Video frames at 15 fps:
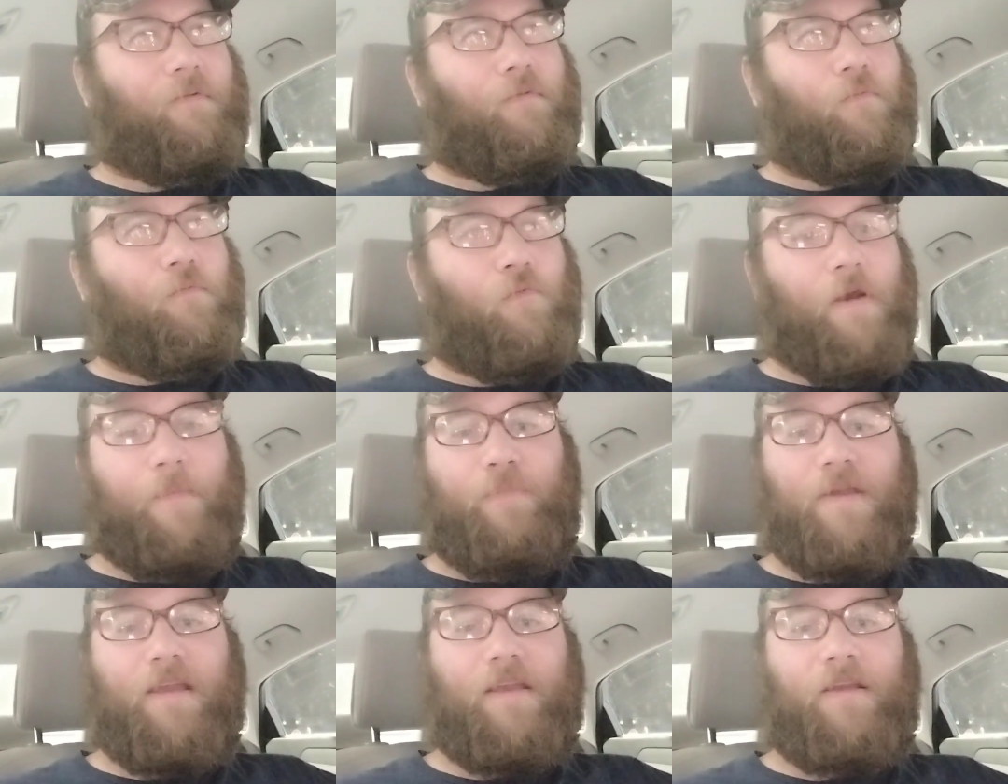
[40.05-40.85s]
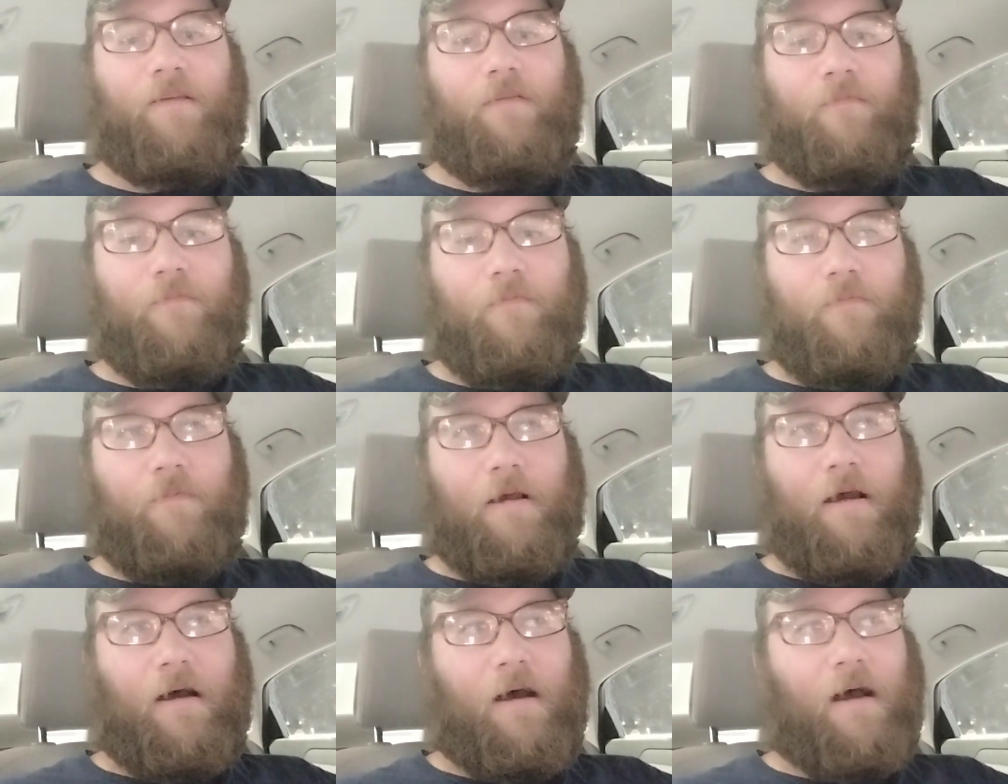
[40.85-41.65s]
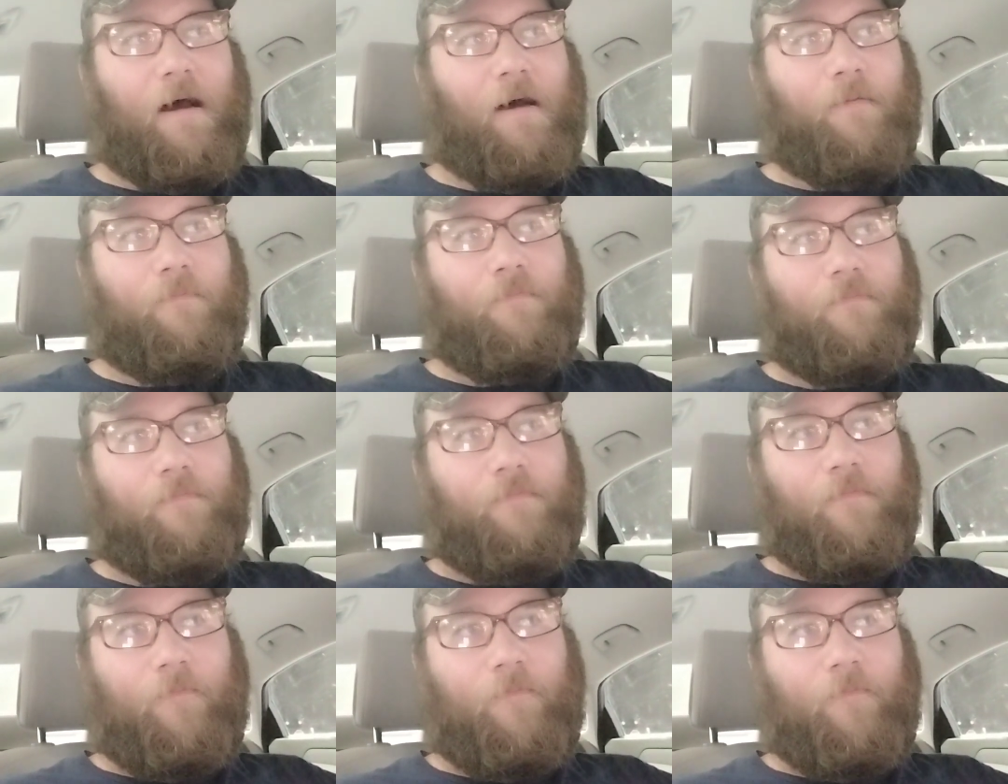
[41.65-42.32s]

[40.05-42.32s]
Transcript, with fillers: wimpy um,